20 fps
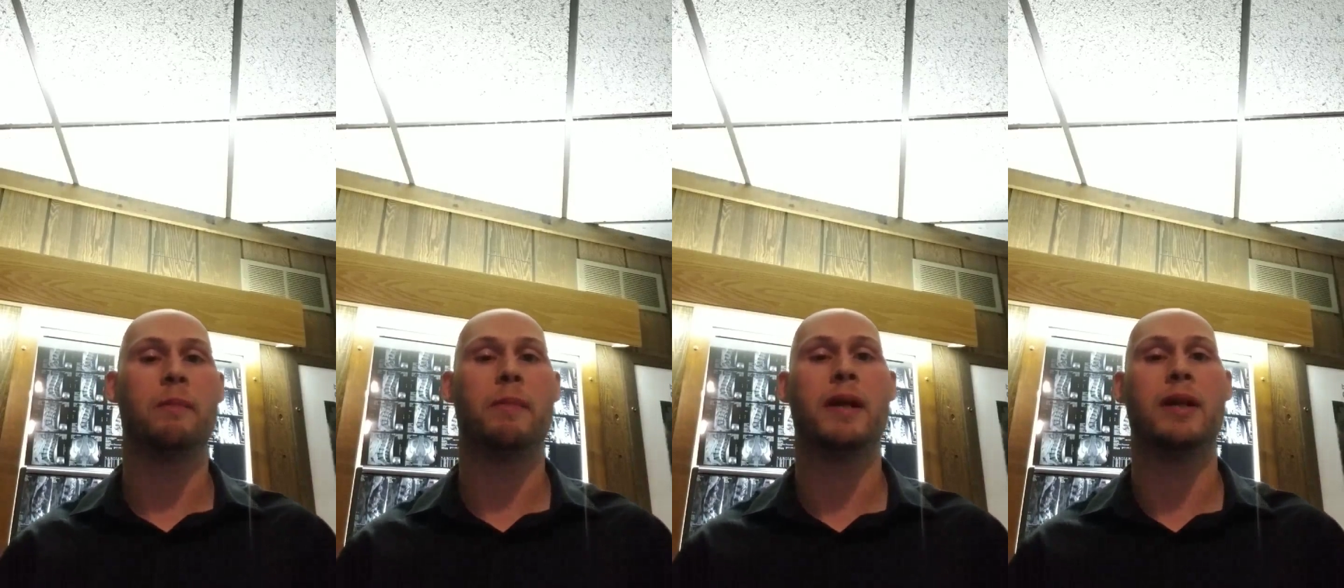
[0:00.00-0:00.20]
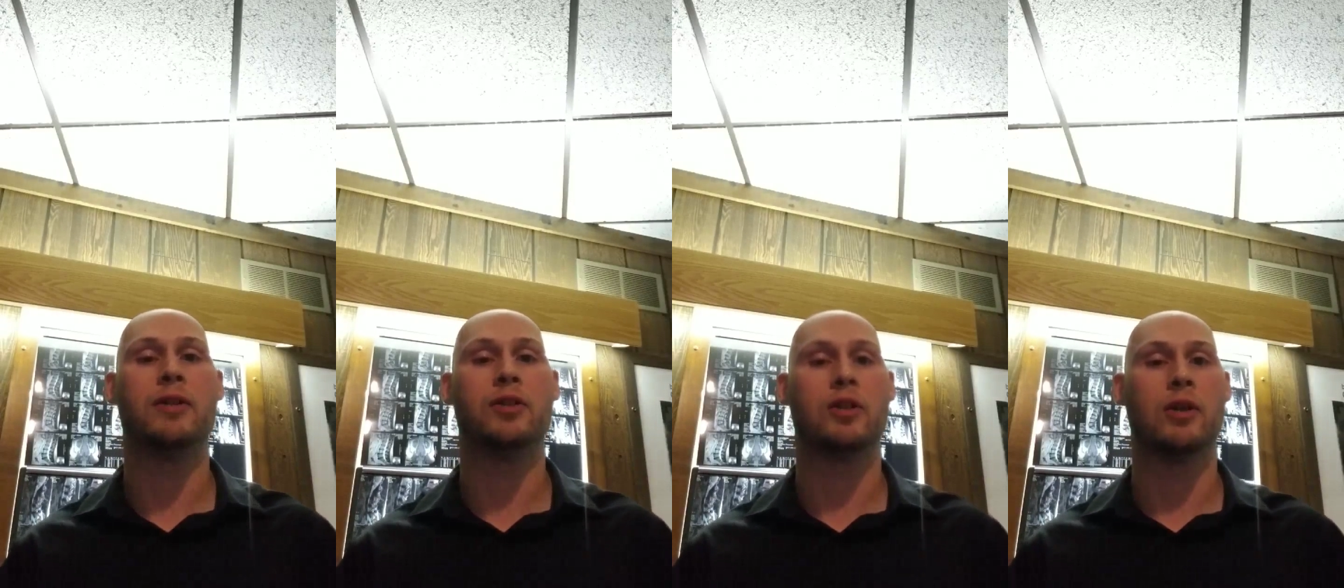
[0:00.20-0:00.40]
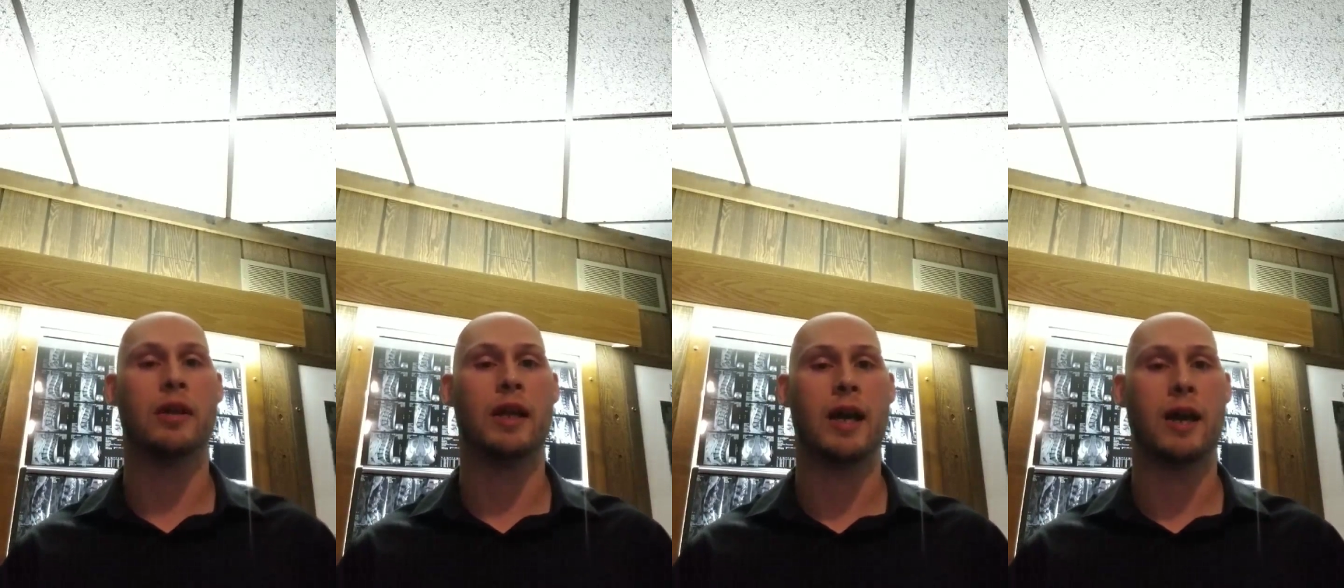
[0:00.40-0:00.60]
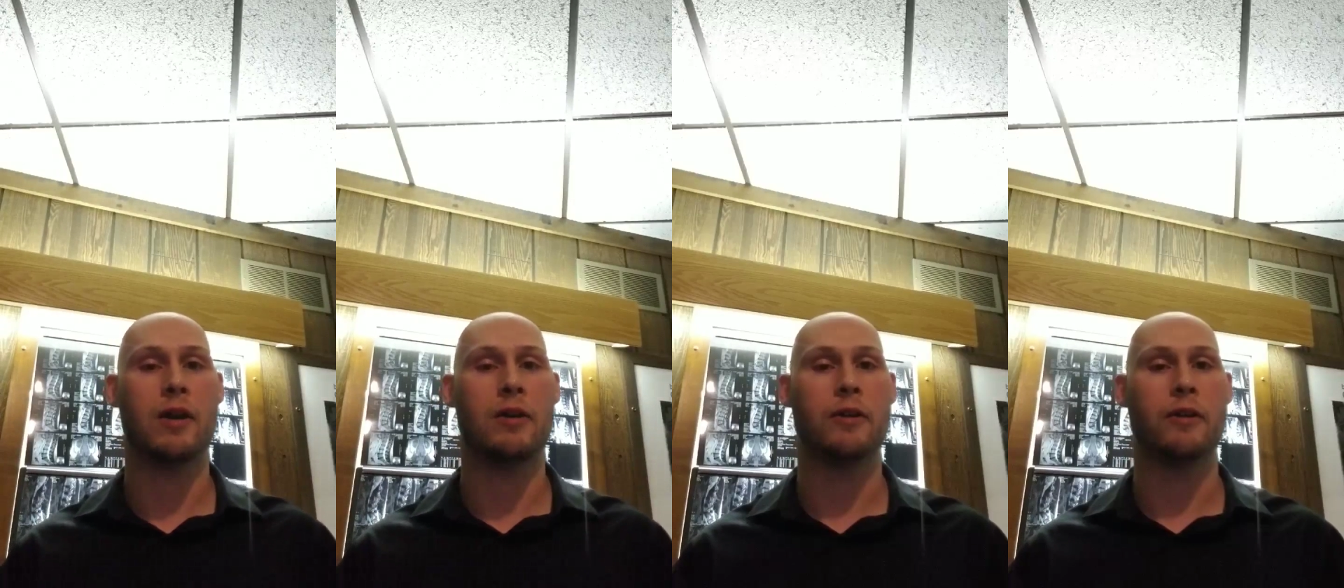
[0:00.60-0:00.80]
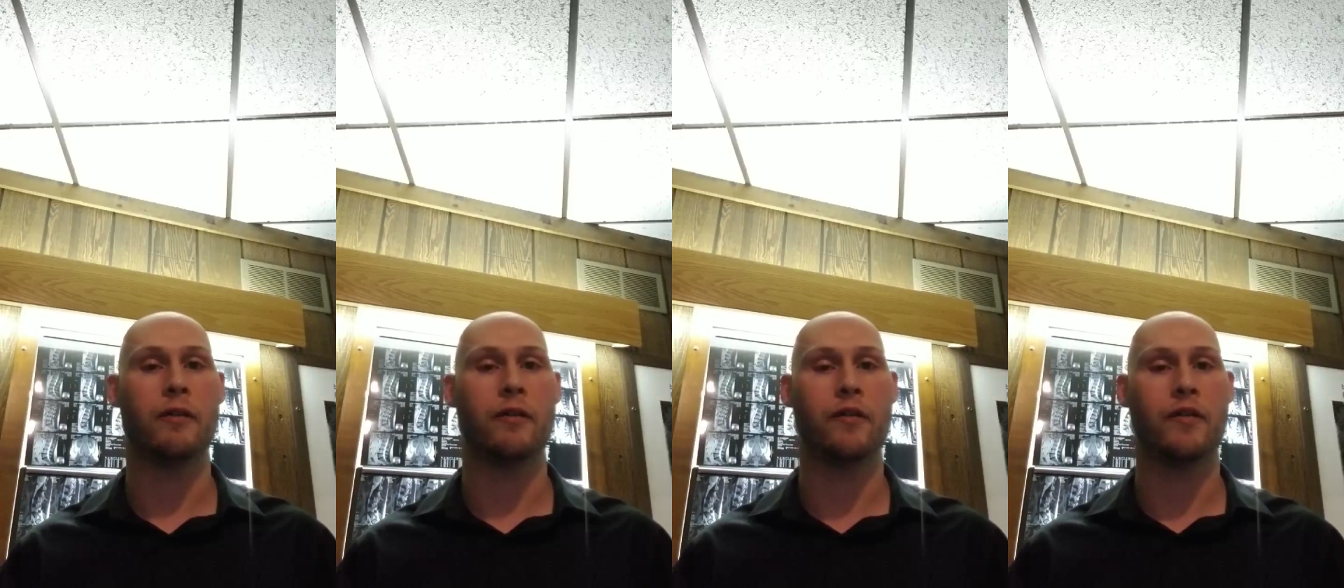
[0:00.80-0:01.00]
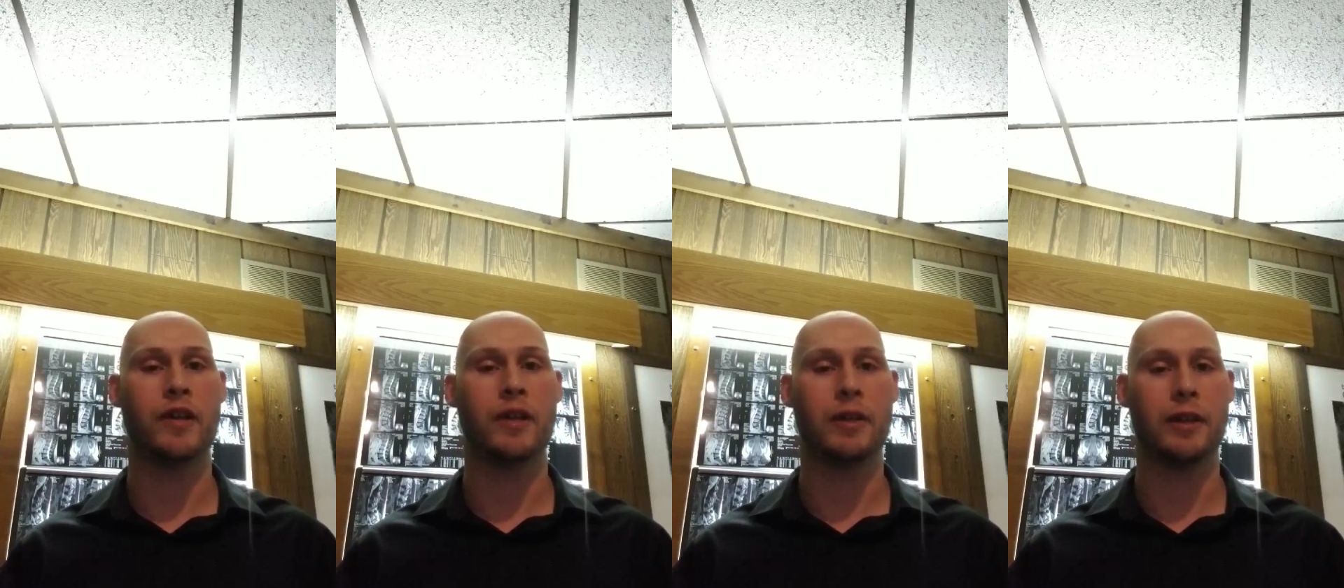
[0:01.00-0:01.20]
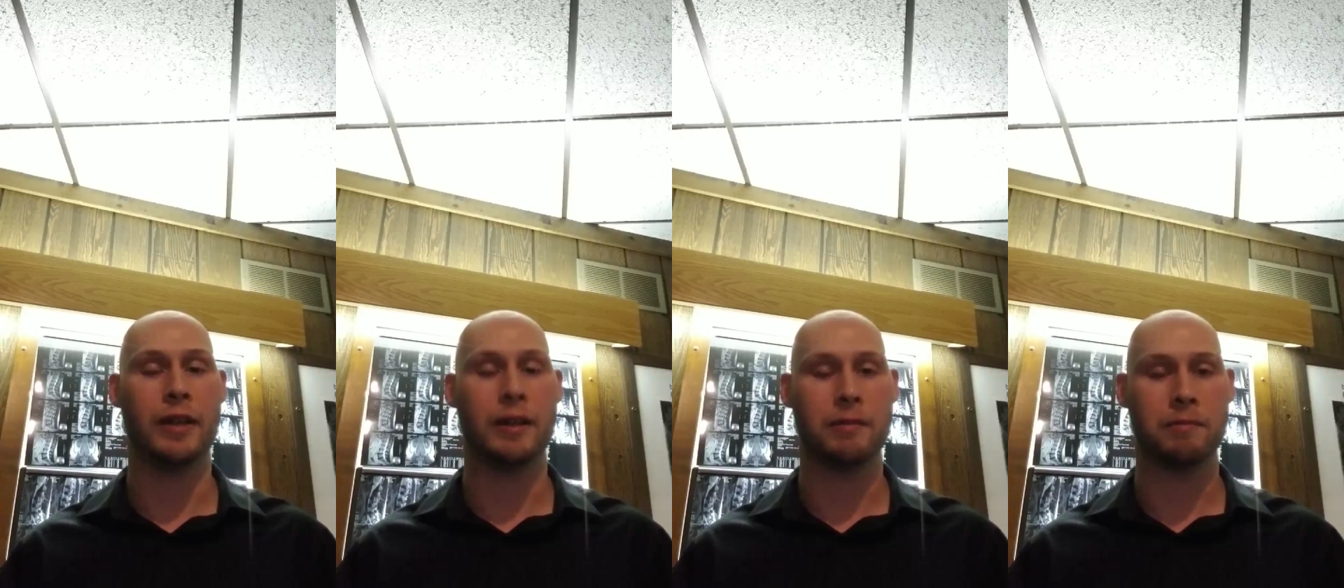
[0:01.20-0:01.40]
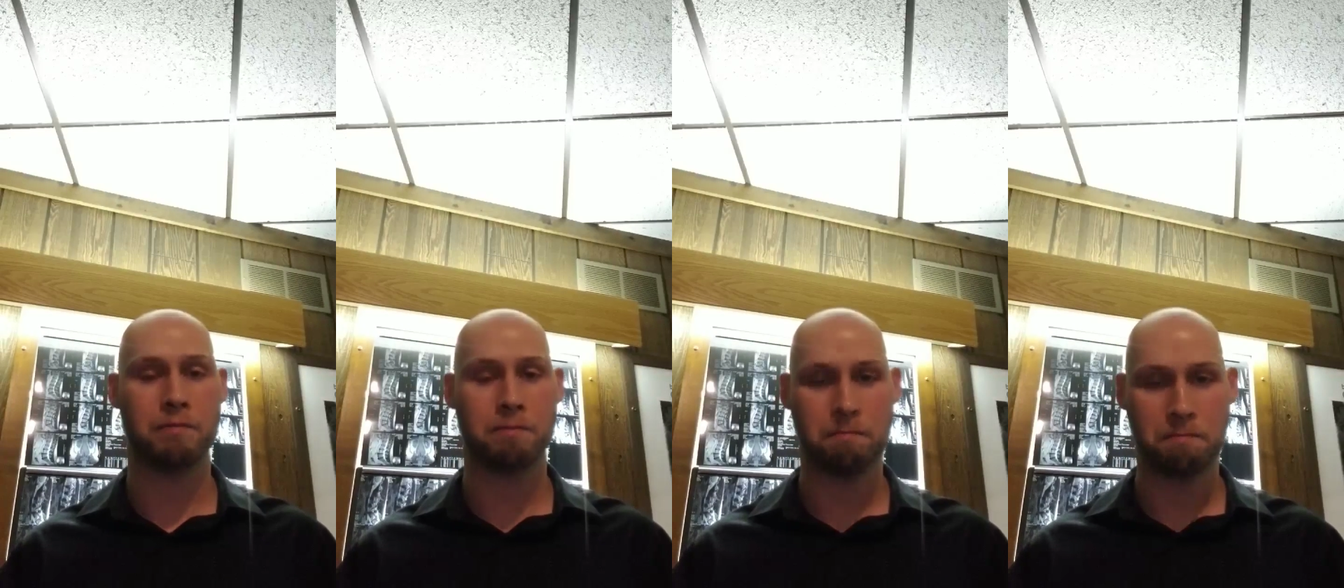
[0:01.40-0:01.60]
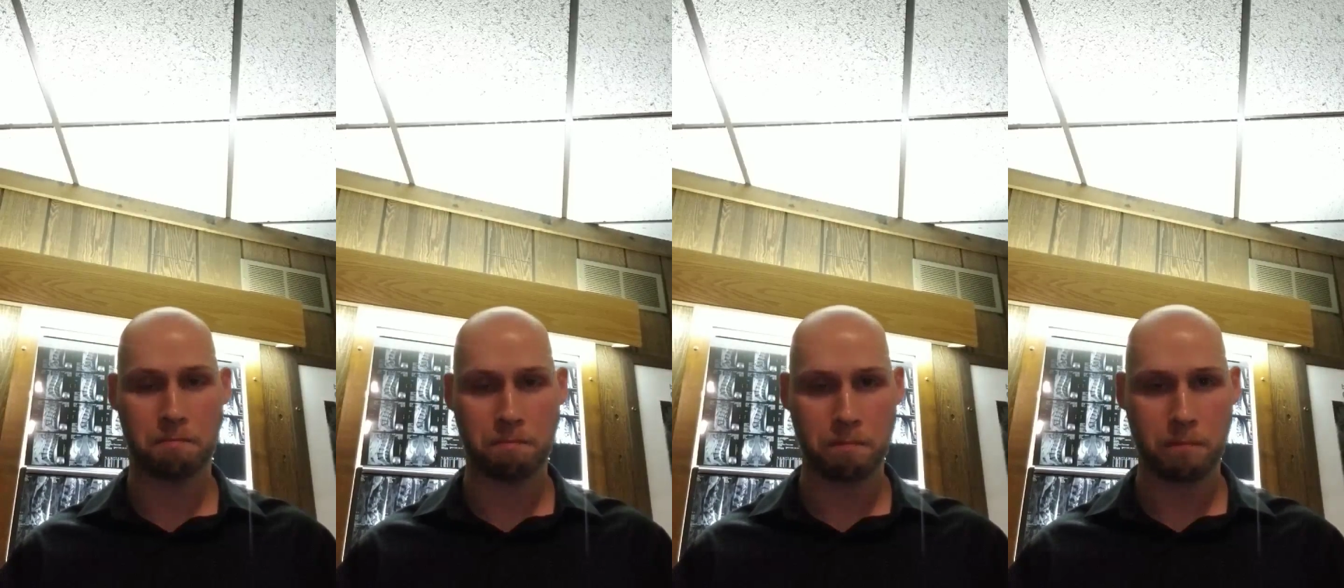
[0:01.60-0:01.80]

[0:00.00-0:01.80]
depends on how you're feeling.